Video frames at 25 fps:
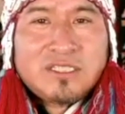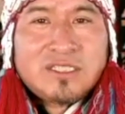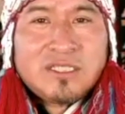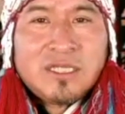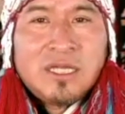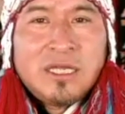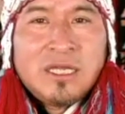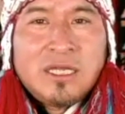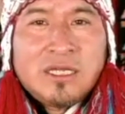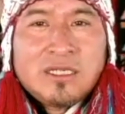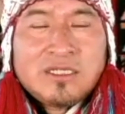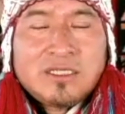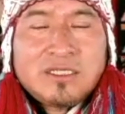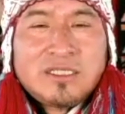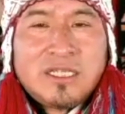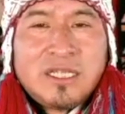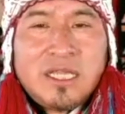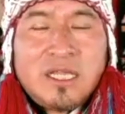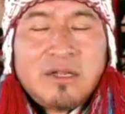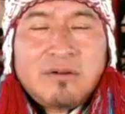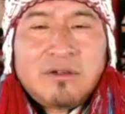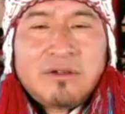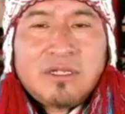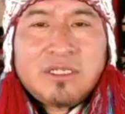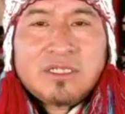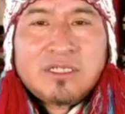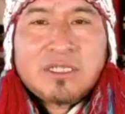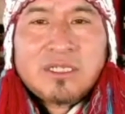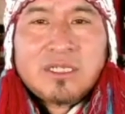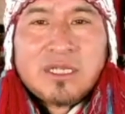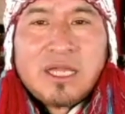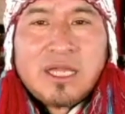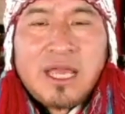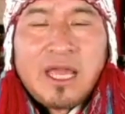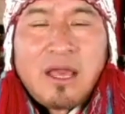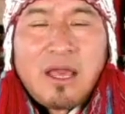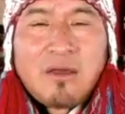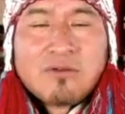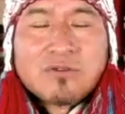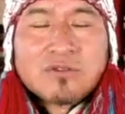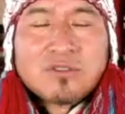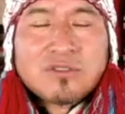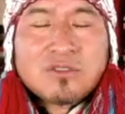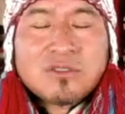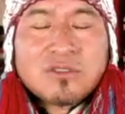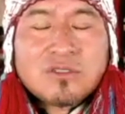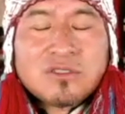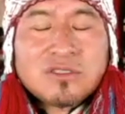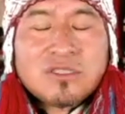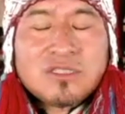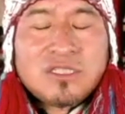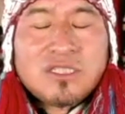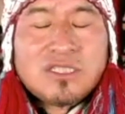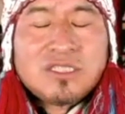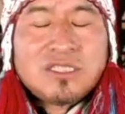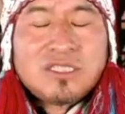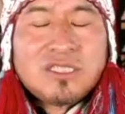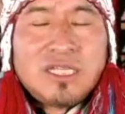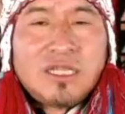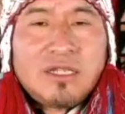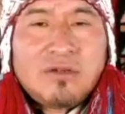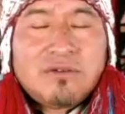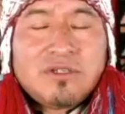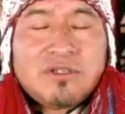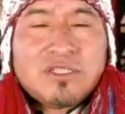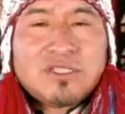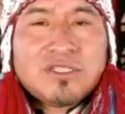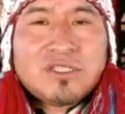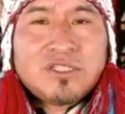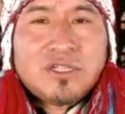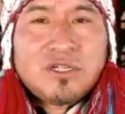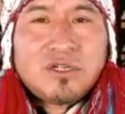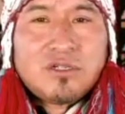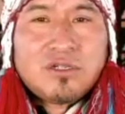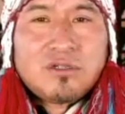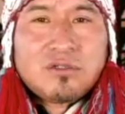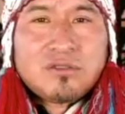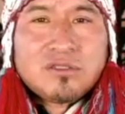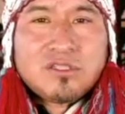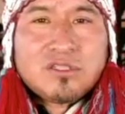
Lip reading: sacred councils, these sacred circles